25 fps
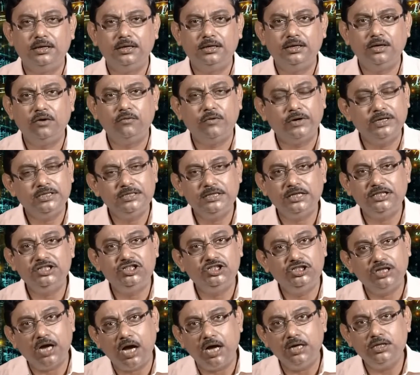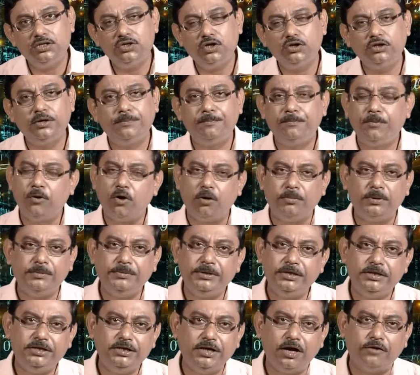Now what is the chance or the
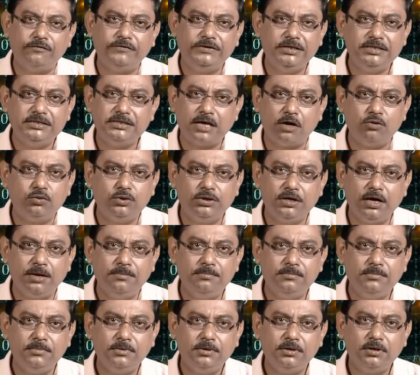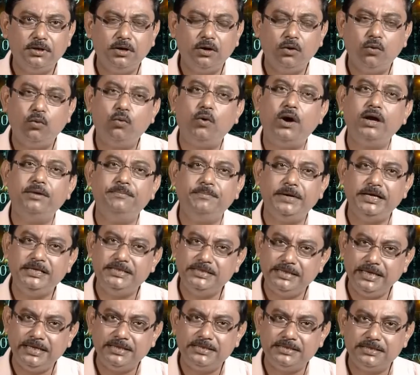probability of this outcome? 1 by
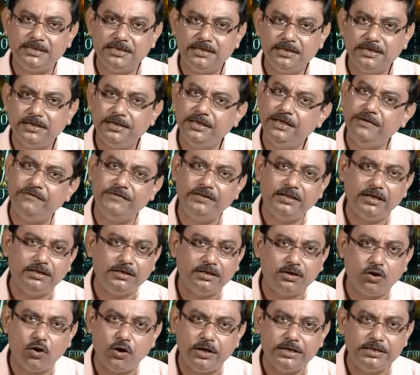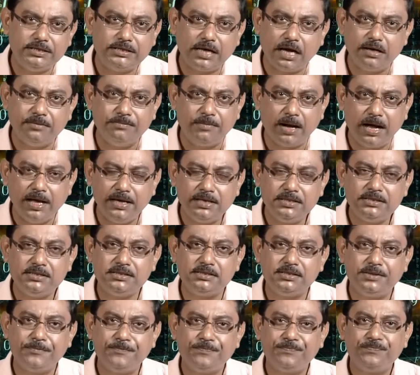6, given that the coin is
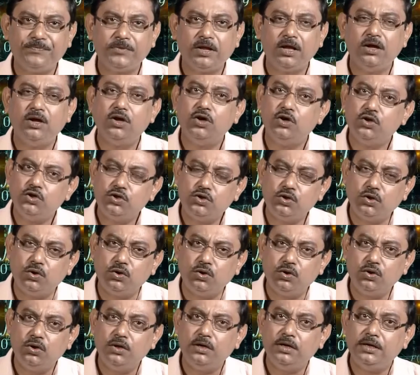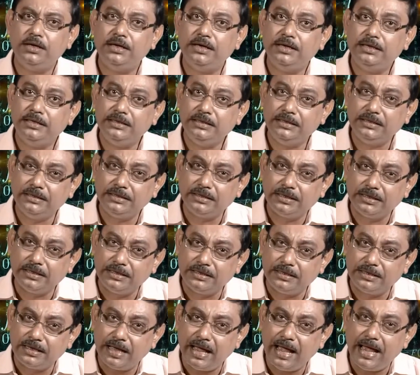unbiased. So
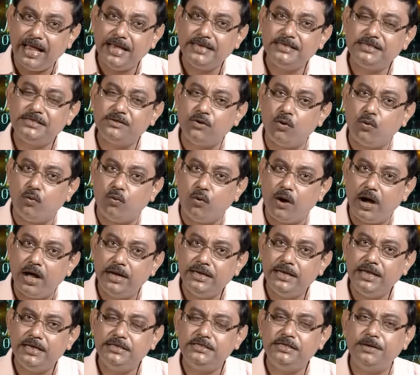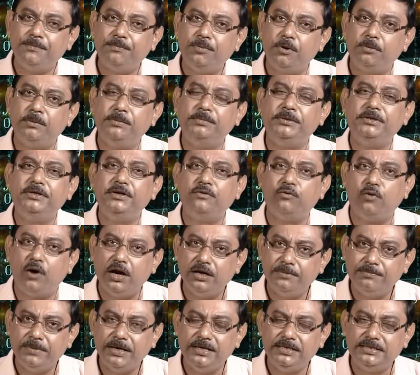as 1 has the probability
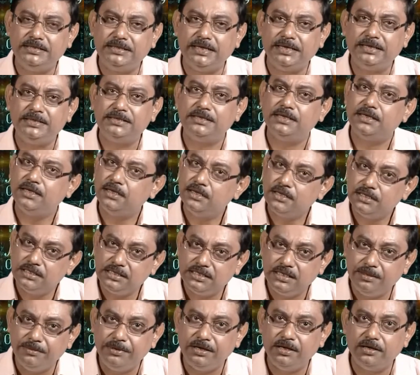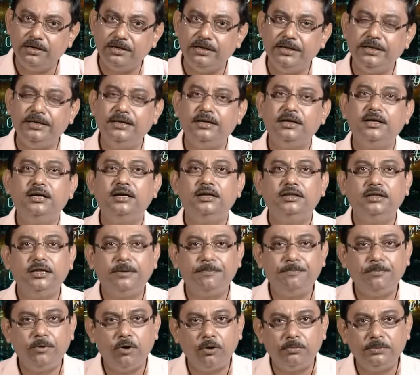1 by 6, similarly the
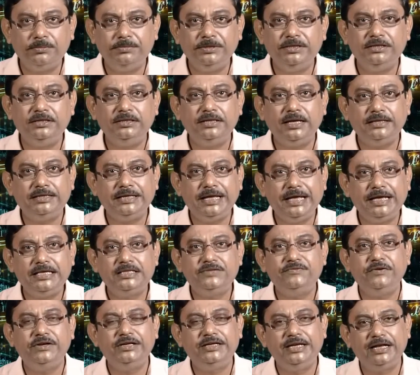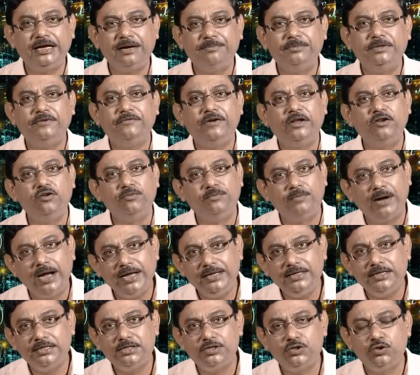probability that x will take up the value
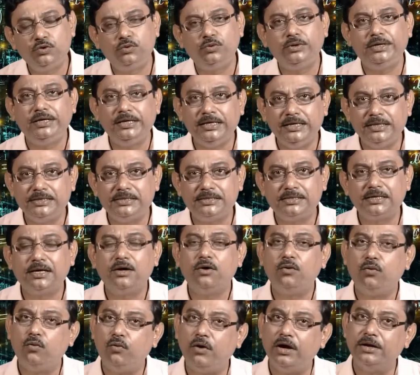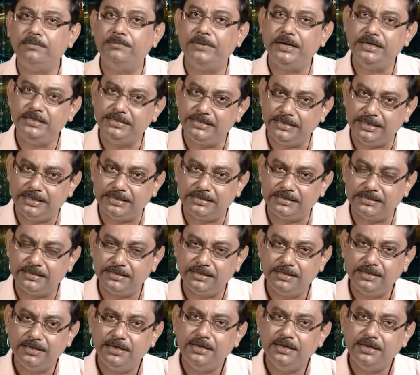minus 2 is 1 by 6.